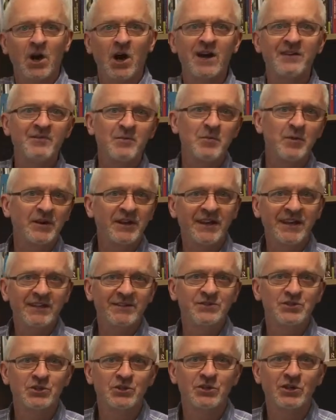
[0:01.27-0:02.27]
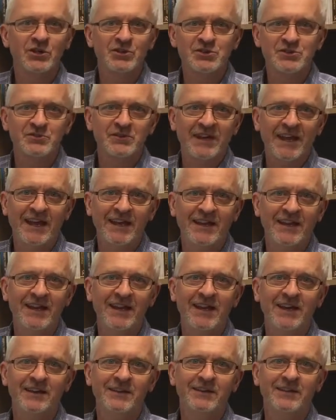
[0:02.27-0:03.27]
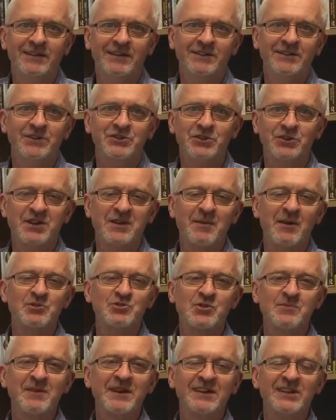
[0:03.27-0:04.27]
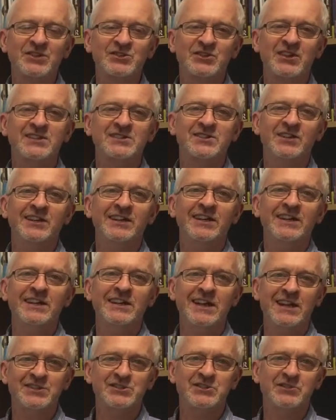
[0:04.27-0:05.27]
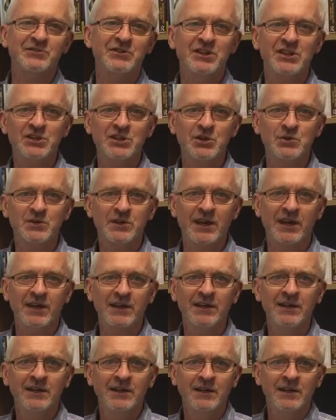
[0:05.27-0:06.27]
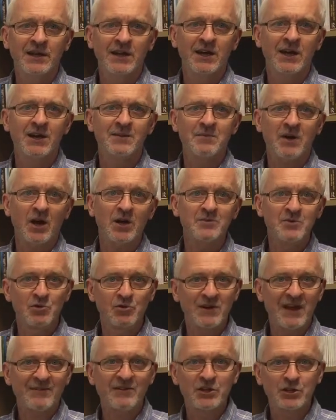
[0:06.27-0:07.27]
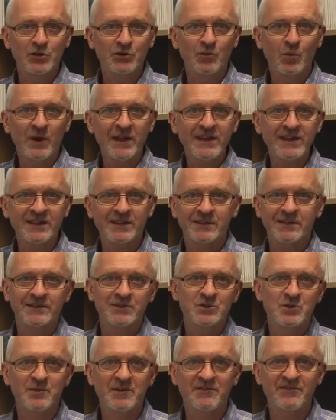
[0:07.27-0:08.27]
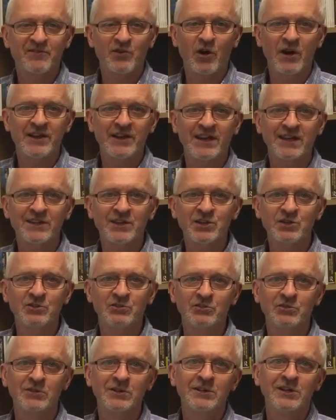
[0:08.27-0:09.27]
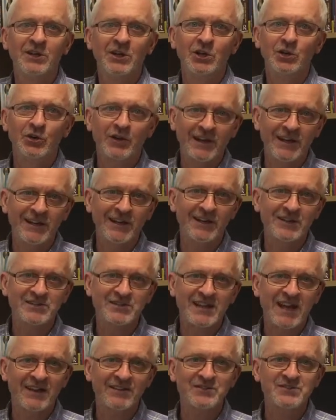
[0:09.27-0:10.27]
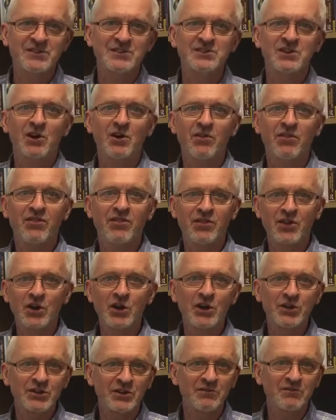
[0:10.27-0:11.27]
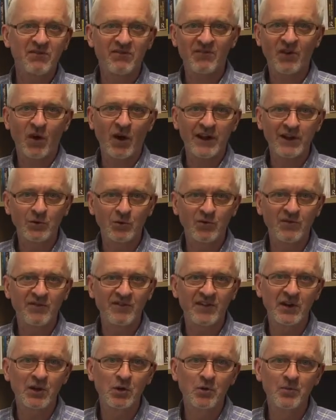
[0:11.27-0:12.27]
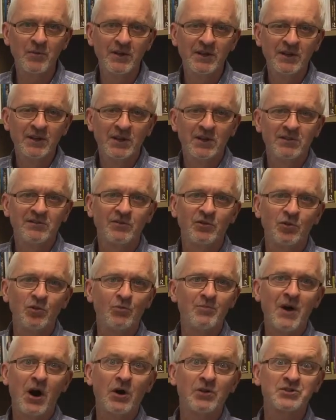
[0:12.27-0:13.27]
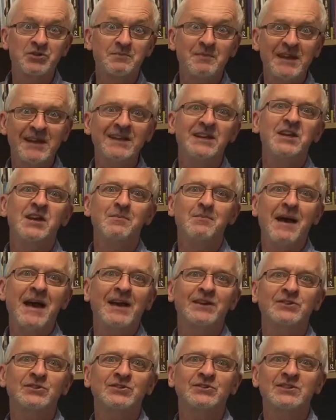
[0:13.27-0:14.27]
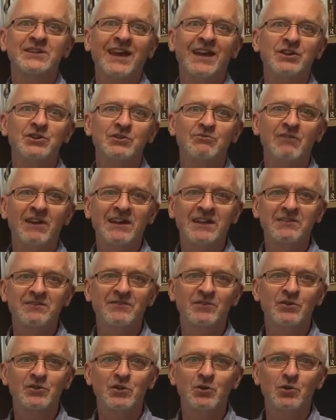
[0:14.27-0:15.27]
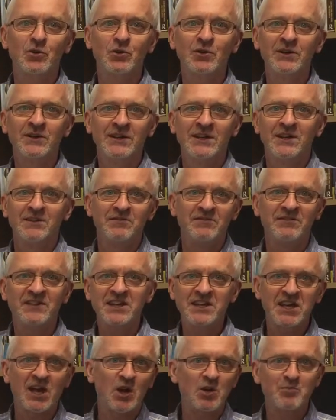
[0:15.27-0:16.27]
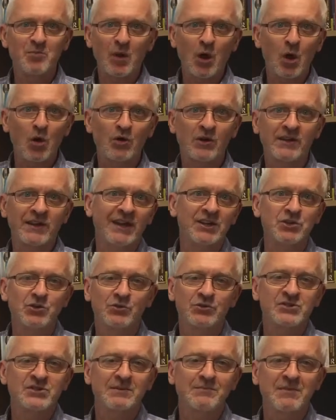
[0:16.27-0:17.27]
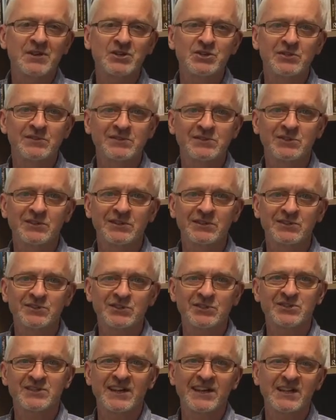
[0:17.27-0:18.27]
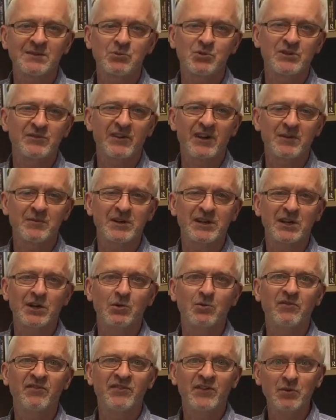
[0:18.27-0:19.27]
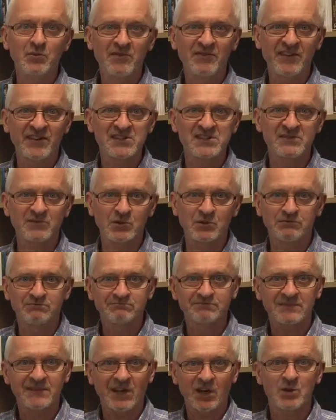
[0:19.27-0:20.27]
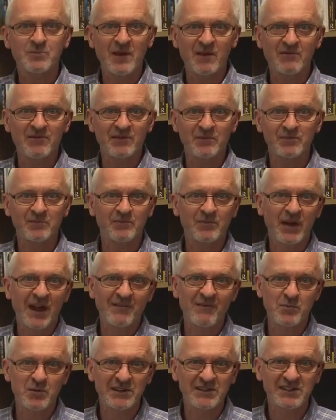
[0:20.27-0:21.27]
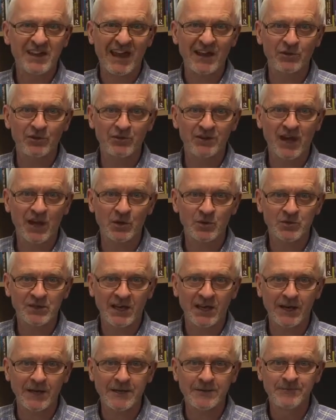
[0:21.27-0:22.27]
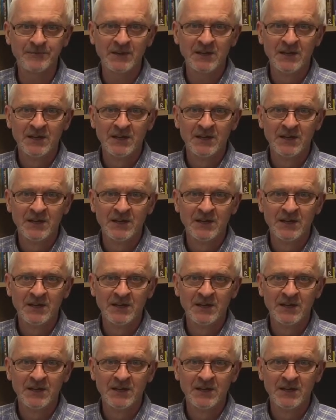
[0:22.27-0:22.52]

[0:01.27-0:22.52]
Hi everybody, John Coster again here at the Documentary Media Centre in Leicester in the UK. Um, hope you're all having a good week. It should be Friday that you're looking at this now. This is our third and final film for March Media Madness, getting you ready for your video blog and your submission to the Sustainable Development Goal Film Festival. Hope everything, everybody's getting on okay.